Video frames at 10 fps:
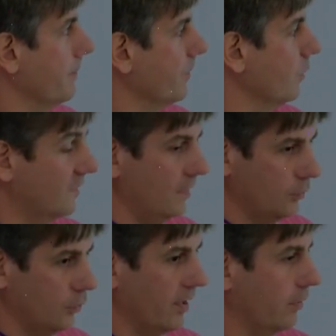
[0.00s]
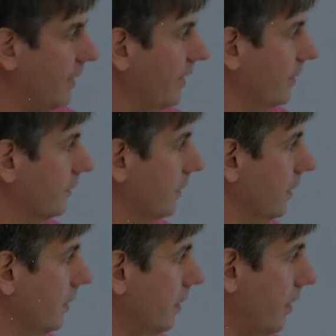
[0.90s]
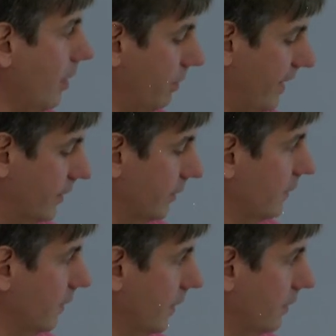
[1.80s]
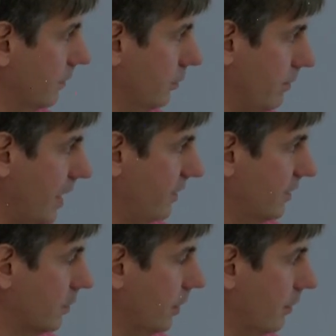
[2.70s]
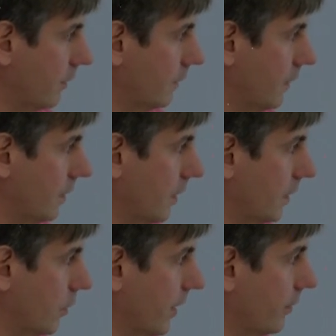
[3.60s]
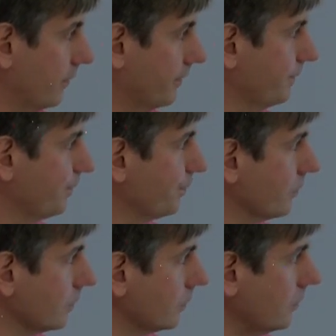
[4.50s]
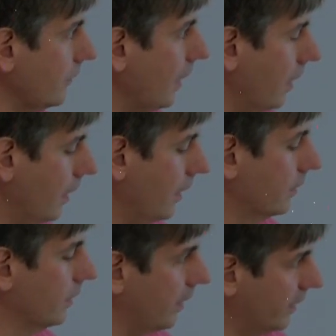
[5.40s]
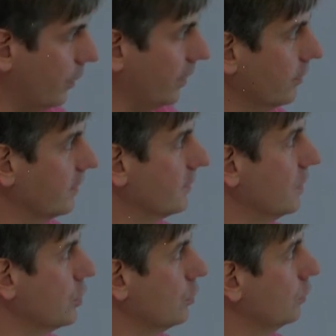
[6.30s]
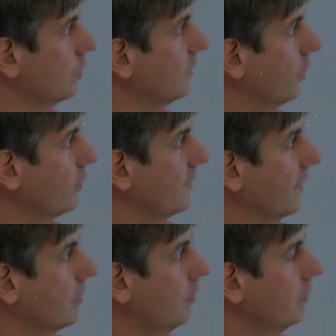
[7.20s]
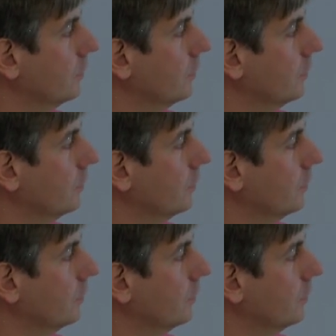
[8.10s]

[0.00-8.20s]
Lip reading: So it's time to look at the planet, or our planet, and map these currents at the equator. And at the equator, there's issues with diurnal cycles.